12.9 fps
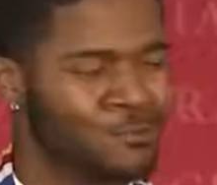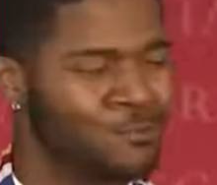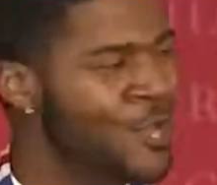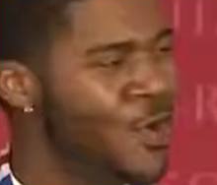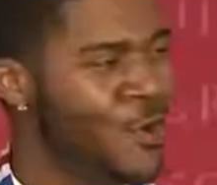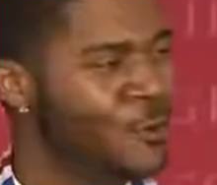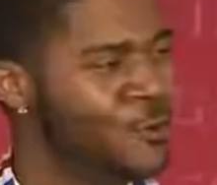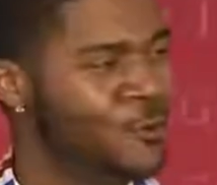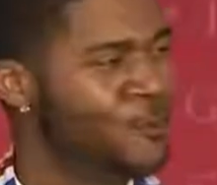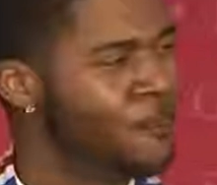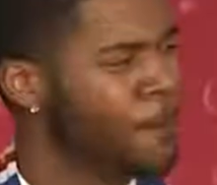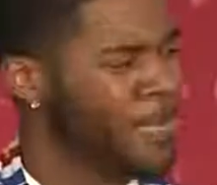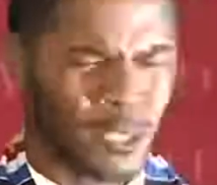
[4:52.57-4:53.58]
So
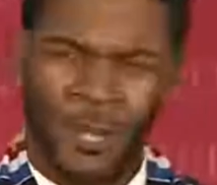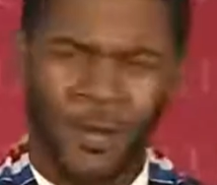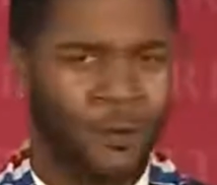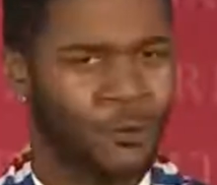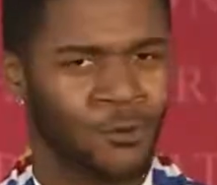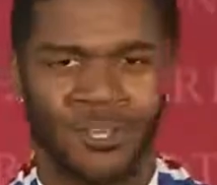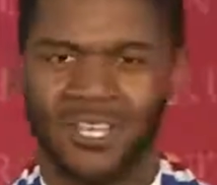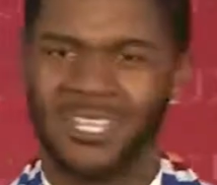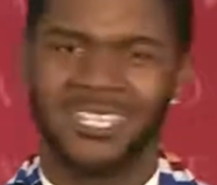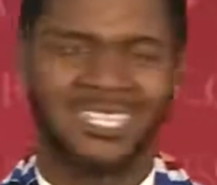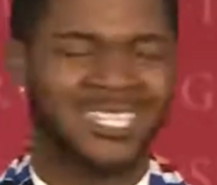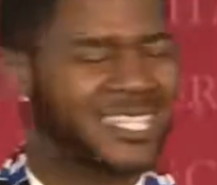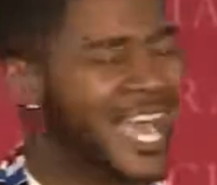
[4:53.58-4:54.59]
no,
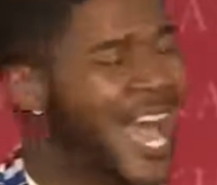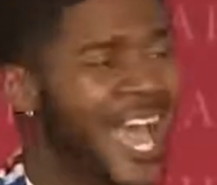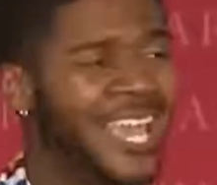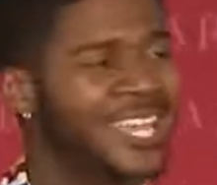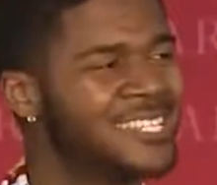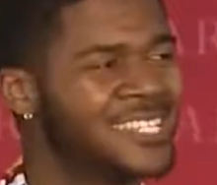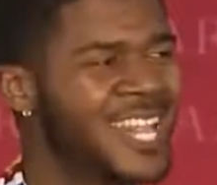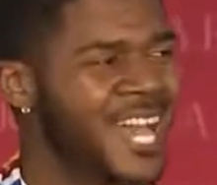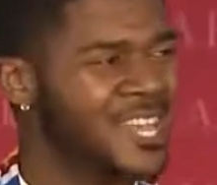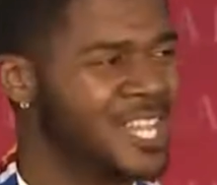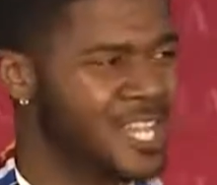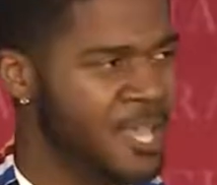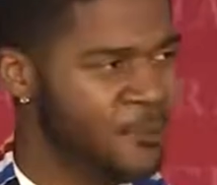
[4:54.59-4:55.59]
sky is
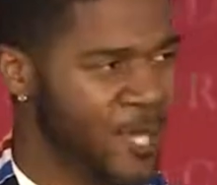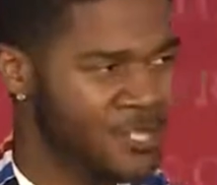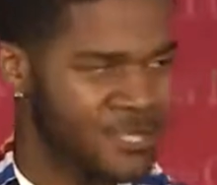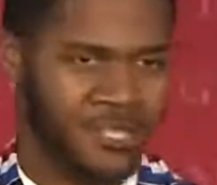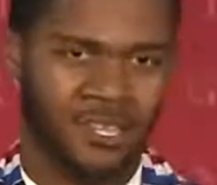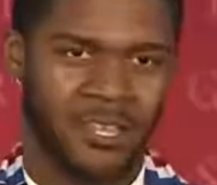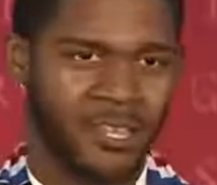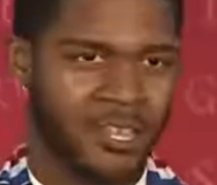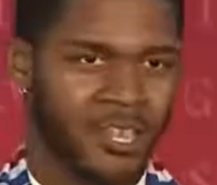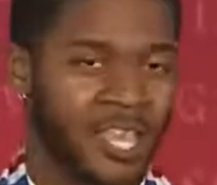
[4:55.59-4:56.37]
not the limit.